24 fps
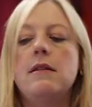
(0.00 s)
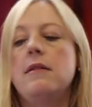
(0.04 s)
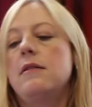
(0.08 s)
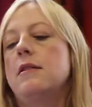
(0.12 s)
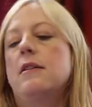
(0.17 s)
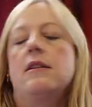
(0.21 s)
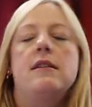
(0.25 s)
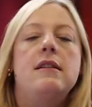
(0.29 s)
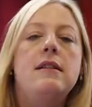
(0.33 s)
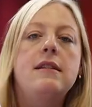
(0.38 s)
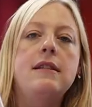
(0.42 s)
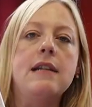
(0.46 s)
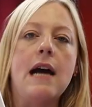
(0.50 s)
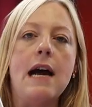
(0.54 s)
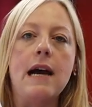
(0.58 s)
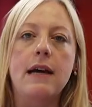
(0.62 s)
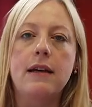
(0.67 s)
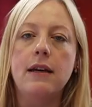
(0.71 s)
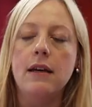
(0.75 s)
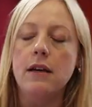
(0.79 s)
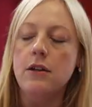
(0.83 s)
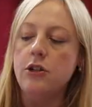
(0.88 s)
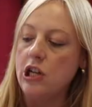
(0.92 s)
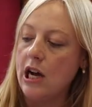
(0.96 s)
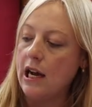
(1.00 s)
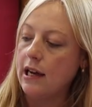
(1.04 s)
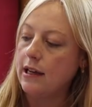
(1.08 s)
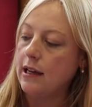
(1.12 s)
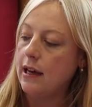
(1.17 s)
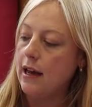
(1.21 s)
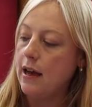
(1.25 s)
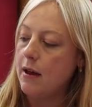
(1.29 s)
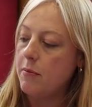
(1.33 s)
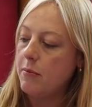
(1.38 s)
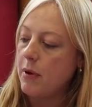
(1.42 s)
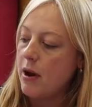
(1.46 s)
the Stacker
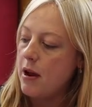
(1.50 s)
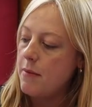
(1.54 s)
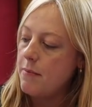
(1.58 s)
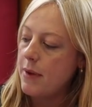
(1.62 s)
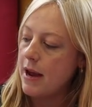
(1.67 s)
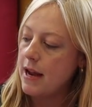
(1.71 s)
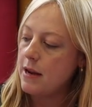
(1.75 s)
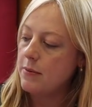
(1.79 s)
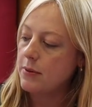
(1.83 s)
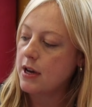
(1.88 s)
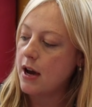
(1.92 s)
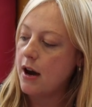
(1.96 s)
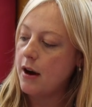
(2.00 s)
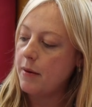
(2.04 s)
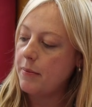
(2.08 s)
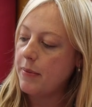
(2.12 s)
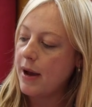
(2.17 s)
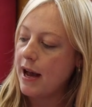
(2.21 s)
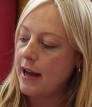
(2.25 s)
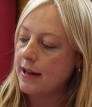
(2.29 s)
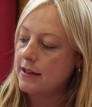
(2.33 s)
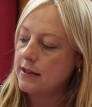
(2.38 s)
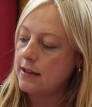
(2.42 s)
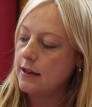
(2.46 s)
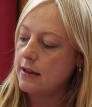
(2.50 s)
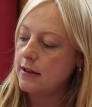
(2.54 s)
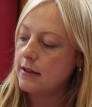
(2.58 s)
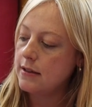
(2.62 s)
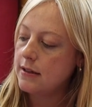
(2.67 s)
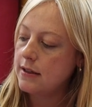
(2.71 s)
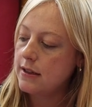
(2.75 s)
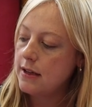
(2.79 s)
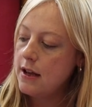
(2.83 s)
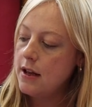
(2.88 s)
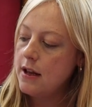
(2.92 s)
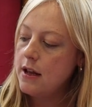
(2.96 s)
jacket by Paper Cut
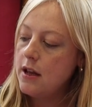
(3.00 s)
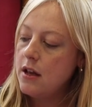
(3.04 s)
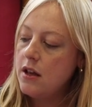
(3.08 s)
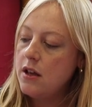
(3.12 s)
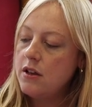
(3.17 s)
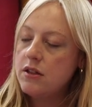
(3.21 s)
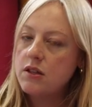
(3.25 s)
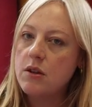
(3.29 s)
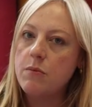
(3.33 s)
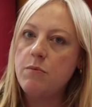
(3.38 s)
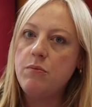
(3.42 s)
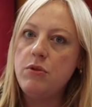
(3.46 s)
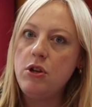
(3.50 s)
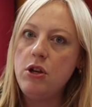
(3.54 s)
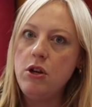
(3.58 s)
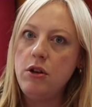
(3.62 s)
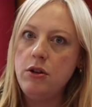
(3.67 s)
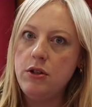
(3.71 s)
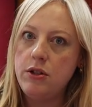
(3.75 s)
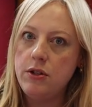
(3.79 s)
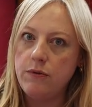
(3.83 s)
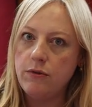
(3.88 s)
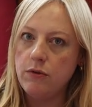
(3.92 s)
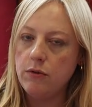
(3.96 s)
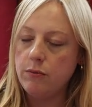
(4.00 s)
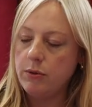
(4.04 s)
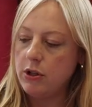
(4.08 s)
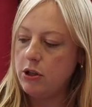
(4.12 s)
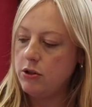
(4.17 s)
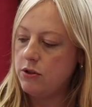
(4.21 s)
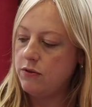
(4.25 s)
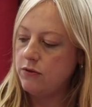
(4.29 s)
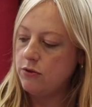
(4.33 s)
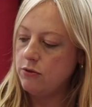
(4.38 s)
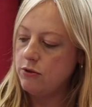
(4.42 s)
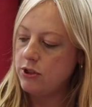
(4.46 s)
Patterns. It's a beautiful,
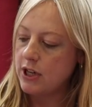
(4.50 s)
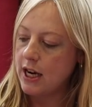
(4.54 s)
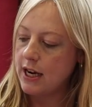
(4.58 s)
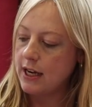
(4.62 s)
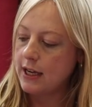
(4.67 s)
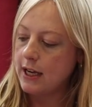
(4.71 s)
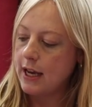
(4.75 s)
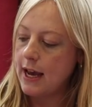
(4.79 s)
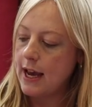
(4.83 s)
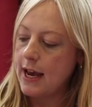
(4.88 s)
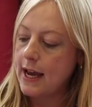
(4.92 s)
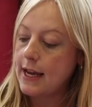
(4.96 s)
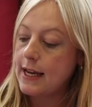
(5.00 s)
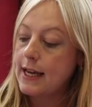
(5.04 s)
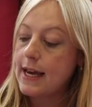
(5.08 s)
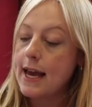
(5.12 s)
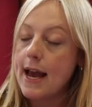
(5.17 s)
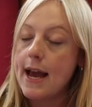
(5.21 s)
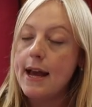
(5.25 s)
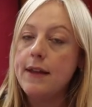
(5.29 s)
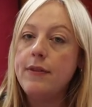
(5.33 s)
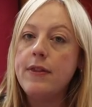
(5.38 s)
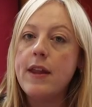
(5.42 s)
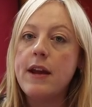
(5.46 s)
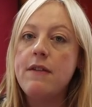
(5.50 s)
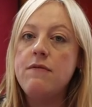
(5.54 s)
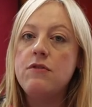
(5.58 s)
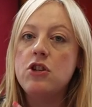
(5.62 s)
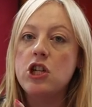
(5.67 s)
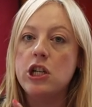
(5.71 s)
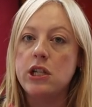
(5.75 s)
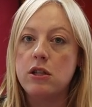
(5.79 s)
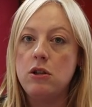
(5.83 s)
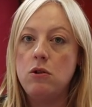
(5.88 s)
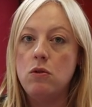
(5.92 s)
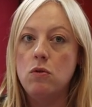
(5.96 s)
beautiful jacket. Again, they've
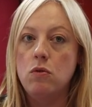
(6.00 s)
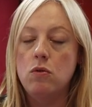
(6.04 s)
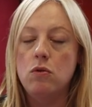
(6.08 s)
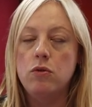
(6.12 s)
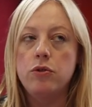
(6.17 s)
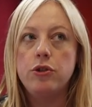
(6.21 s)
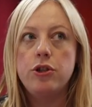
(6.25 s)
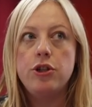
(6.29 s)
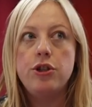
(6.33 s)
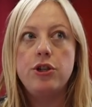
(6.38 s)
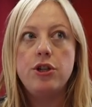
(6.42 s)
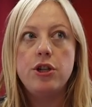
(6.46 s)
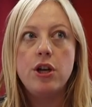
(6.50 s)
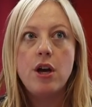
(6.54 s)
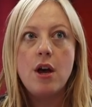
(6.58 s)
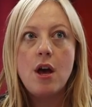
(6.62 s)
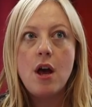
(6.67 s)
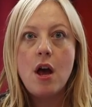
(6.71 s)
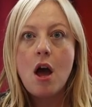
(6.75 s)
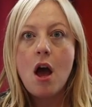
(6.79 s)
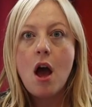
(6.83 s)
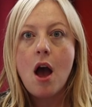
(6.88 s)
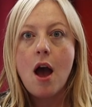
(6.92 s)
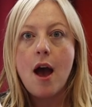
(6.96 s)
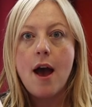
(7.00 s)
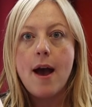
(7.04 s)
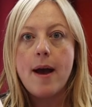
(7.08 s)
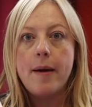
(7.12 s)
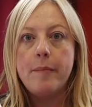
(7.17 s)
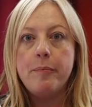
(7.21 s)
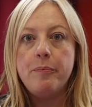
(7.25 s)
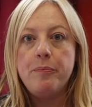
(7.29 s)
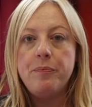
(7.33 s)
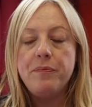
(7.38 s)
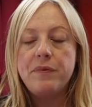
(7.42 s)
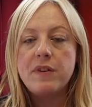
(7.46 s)
just launched
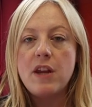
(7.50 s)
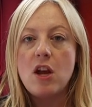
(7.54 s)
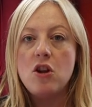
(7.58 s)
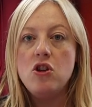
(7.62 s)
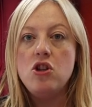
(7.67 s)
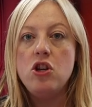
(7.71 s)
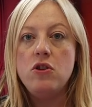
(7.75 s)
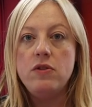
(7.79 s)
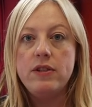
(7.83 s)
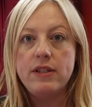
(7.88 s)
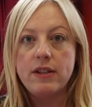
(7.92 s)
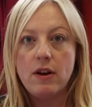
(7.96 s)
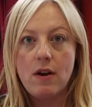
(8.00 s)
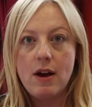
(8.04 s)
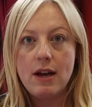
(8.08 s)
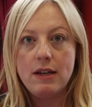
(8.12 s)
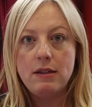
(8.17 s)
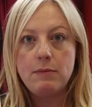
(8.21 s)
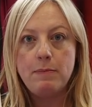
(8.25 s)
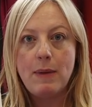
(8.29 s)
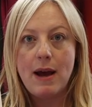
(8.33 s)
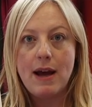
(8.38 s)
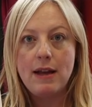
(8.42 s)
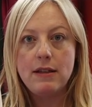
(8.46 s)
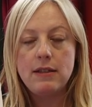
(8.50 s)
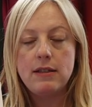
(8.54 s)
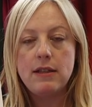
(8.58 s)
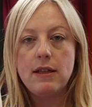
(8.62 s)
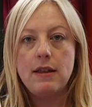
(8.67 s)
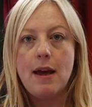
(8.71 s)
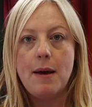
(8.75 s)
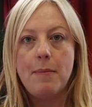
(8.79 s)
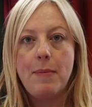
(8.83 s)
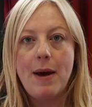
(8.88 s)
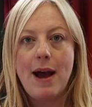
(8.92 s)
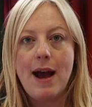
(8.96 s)
a new size bands
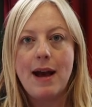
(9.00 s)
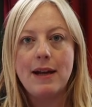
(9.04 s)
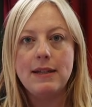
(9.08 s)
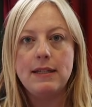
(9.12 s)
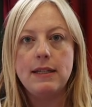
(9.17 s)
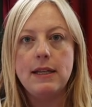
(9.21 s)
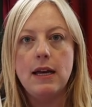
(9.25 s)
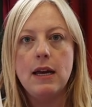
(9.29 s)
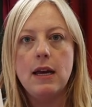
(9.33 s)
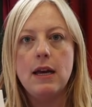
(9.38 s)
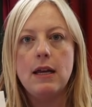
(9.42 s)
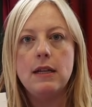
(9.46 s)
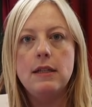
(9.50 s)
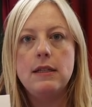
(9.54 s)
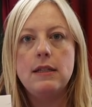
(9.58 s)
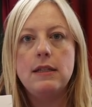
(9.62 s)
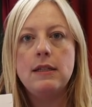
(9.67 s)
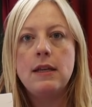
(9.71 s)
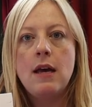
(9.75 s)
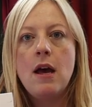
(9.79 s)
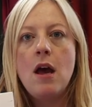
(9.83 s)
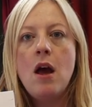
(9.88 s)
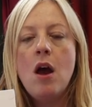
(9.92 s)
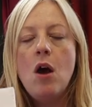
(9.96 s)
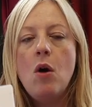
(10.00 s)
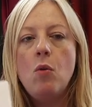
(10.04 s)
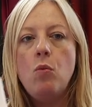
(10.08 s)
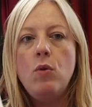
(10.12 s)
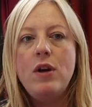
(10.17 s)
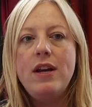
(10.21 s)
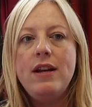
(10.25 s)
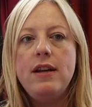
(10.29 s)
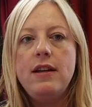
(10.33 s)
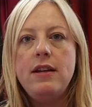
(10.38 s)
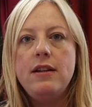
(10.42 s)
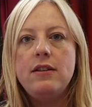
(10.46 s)
in their patterns.
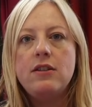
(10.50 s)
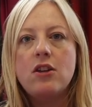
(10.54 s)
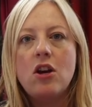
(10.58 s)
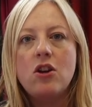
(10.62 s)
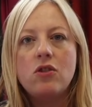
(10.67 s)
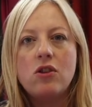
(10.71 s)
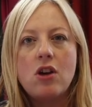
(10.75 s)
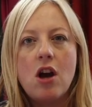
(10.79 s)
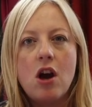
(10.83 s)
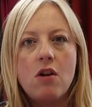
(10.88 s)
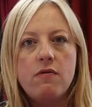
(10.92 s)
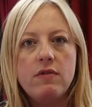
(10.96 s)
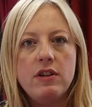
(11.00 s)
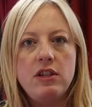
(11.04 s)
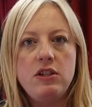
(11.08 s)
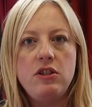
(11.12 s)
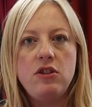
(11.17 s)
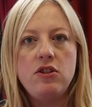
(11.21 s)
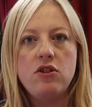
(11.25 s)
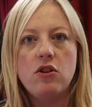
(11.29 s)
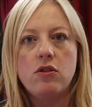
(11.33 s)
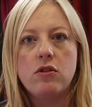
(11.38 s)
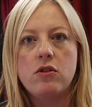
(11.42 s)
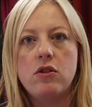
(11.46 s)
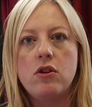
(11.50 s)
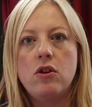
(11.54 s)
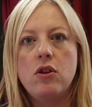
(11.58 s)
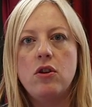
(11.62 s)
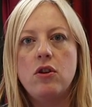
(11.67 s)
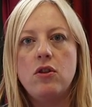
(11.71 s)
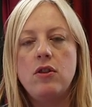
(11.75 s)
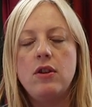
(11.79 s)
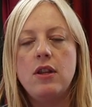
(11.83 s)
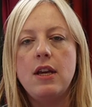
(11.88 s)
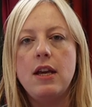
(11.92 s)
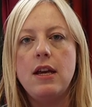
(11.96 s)
We don't currently stock
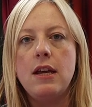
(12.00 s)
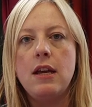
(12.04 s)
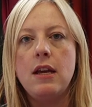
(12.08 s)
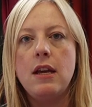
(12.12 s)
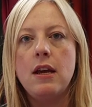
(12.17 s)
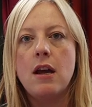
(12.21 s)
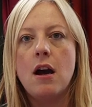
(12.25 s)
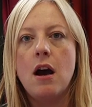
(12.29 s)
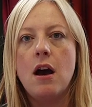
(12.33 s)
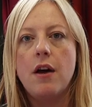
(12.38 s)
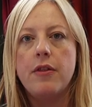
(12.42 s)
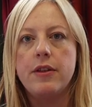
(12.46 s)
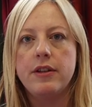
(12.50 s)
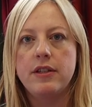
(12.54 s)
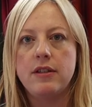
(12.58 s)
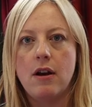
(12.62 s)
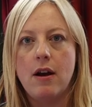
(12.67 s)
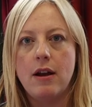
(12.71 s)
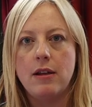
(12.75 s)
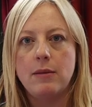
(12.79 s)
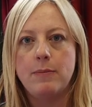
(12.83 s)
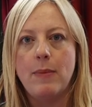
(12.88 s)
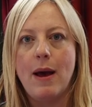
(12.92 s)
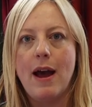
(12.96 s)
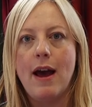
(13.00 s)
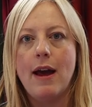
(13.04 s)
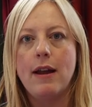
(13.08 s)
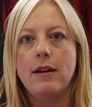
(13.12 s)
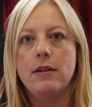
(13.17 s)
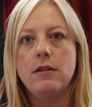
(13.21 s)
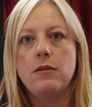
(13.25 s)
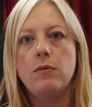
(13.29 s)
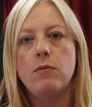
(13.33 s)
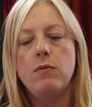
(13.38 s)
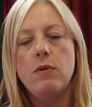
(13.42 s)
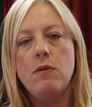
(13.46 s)
the other size
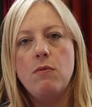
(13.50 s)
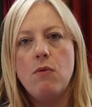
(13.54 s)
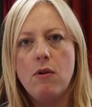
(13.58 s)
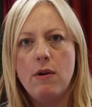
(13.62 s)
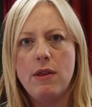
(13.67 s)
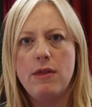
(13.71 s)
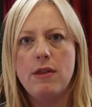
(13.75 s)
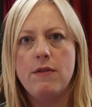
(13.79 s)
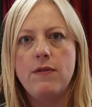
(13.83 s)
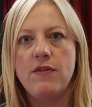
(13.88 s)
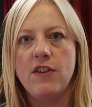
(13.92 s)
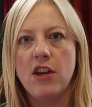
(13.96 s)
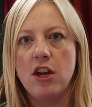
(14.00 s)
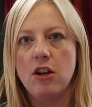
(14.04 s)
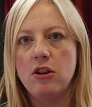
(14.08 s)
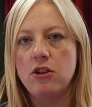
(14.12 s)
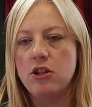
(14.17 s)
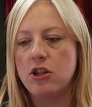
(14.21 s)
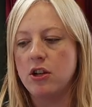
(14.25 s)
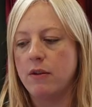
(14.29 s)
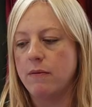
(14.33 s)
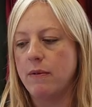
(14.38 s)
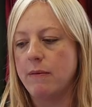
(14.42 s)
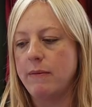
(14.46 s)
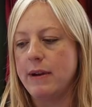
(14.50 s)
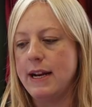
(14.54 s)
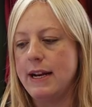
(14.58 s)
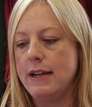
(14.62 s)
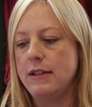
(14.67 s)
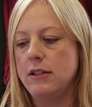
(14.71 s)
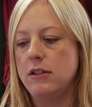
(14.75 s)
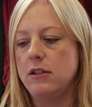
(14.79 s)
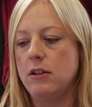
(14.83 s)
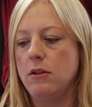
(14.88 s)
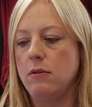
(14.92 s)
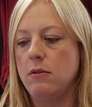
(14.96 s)
band. We will in the future when we
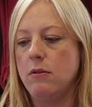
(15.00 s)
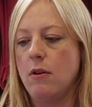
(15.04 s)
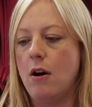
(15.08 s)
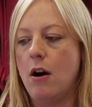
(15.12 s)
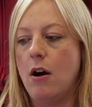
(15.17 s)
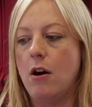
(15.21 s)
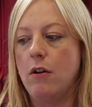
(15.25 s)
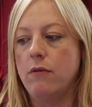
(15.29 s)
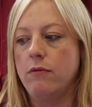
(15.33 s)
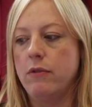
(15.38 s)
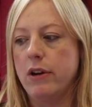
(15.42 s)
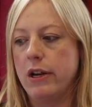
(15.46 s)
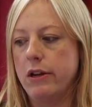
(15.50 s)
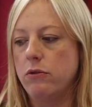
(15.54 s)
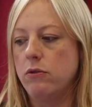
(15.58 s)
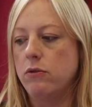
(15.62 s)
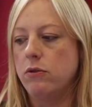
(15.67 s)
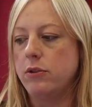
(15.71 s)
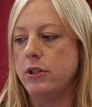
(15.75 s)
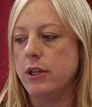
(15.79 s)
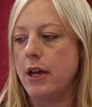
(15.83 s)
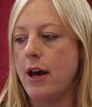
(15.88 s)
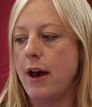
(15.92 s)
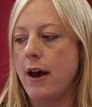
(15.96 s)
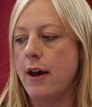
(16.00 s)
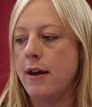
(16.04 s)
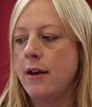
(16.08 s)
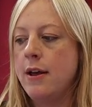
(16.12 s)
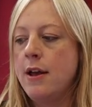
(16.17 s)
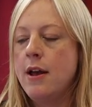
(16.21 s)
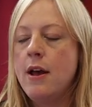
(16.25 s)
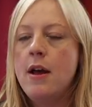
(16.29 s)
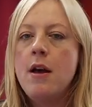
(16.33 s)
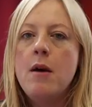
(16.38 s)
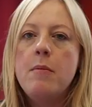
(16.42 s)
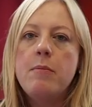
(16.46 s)
need to do our reorder.
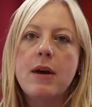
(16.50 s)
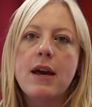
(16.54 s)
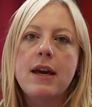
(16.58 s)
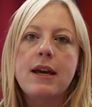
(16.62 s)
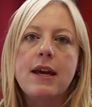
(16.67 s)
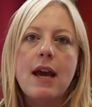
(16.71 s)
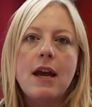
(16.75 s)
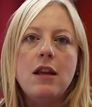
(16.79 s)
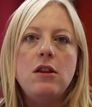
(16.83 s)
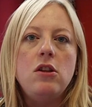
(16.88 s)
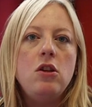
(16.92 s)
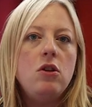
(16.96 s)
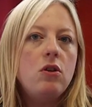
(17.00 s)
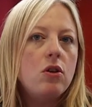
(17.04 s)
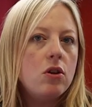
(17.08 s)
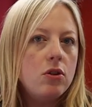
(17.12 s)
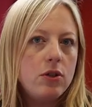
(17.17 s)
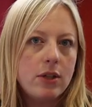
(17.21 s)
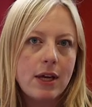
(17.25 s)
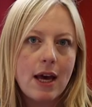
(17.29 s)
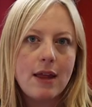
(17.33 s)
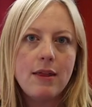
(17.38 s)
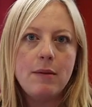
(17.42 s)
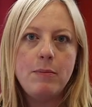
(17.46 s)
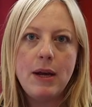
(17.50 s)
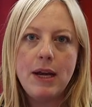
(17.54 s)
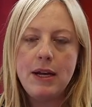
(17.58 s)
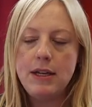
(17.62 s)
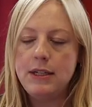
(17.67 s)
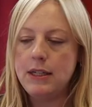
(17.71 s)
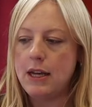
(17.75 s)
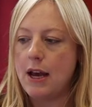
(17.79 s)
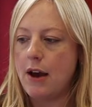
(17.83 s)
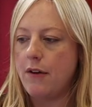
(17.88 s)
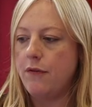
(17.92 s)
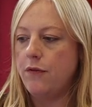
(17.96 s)
But again, you could get the
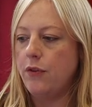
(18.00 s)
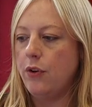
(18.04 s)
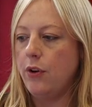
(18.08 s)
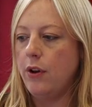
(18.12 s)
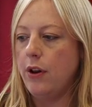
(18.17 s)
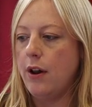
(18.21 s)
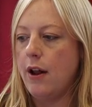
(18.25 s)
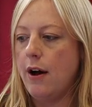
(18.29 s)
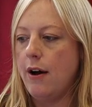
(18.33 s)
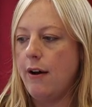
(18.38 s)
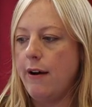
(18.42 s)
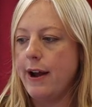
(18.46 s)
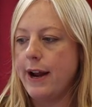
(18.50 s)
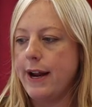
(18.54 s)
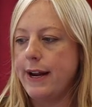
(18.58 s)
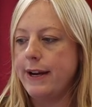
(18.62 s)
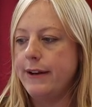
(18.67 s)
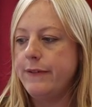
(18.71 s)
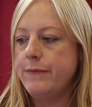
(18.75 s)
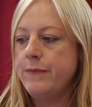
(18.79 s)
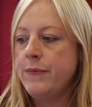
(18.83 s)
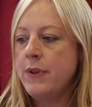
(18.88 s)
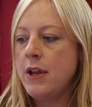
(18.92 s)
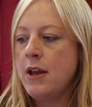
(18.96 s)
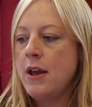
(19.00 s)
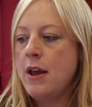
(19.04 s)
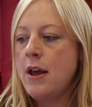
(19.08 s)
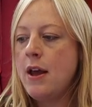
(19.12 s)
PDF online.